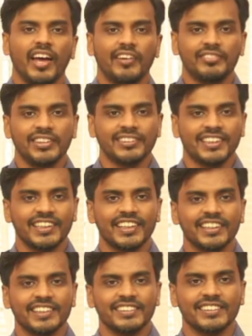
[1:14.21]
After
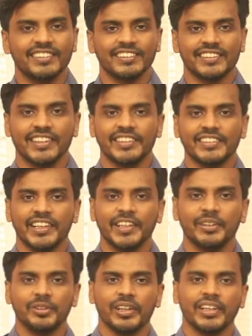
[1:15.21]
settling in, they
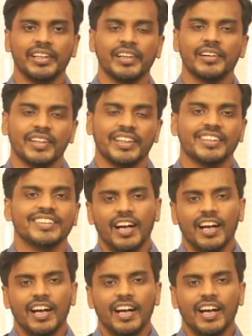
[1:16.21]
decided to get a kid.